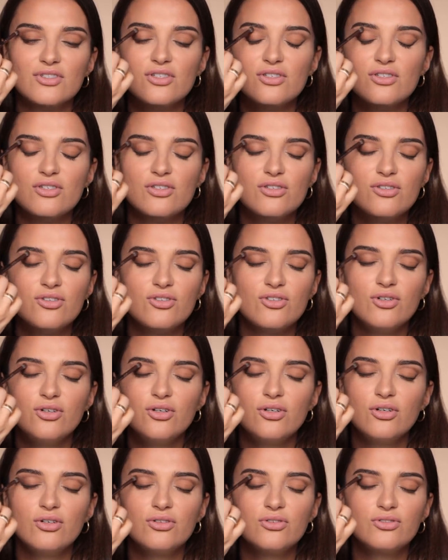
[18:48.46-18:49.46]

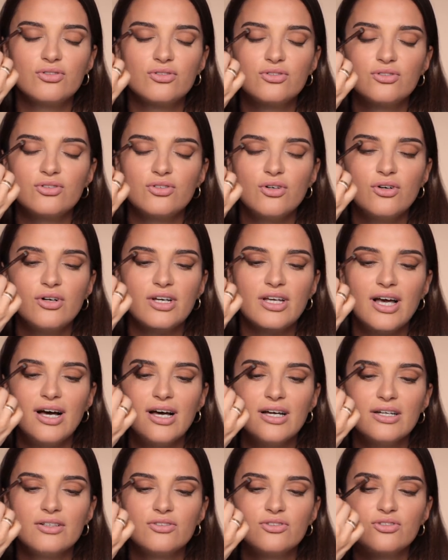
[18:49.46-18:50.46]
So, so
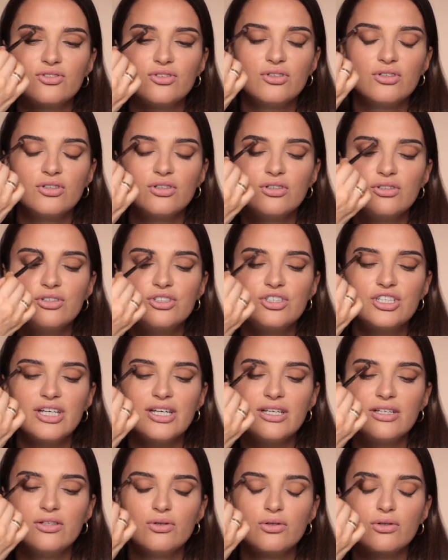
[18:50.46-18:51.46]
kind, so
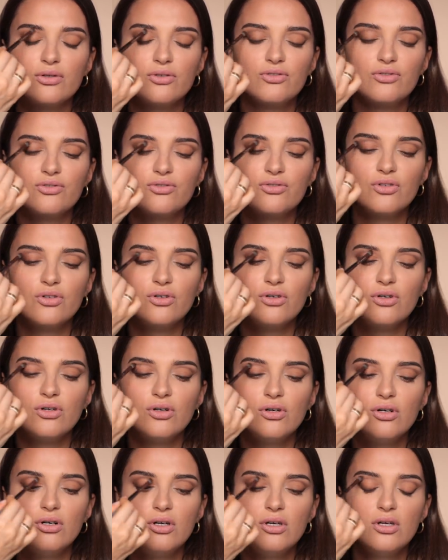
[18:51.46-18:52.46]
generous,
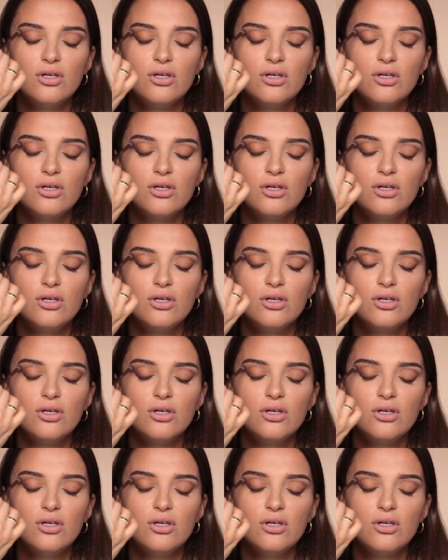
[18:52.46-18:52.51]
so...